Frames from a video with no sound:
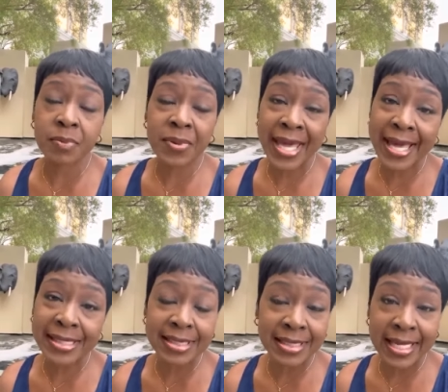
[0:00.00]

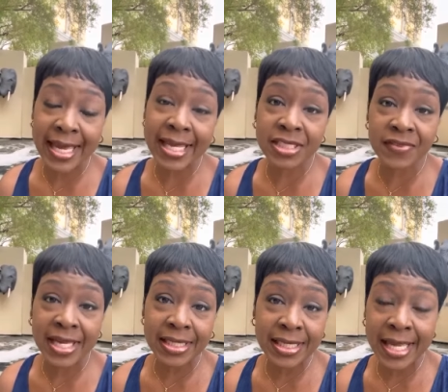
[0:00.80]
passed at the age of
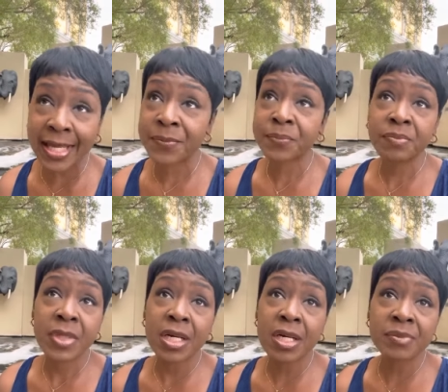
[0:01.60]
98.
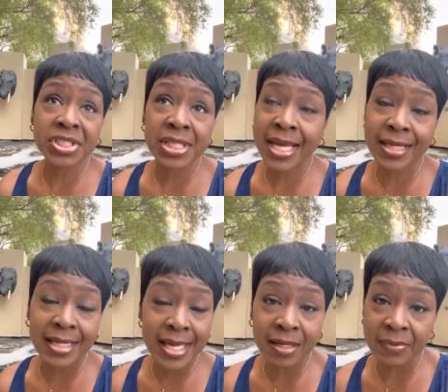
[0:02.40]
She
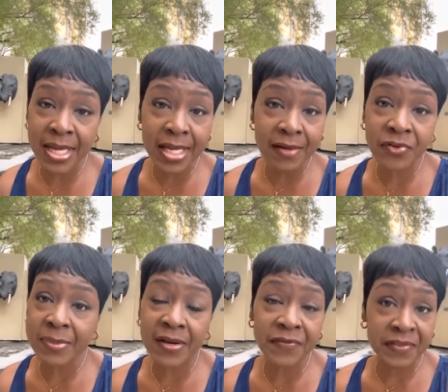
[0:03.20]
hadn't had a man for
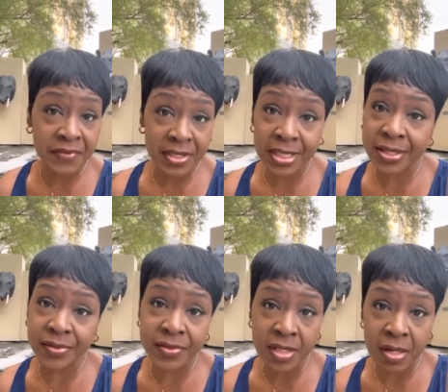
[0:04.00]
about 50
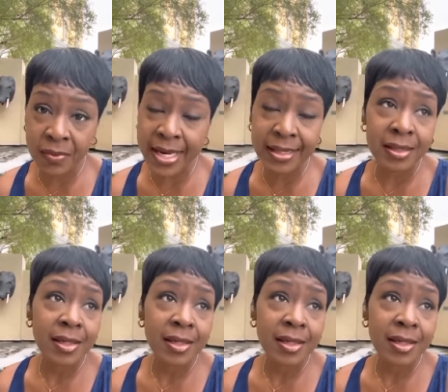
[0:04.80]
years, all right?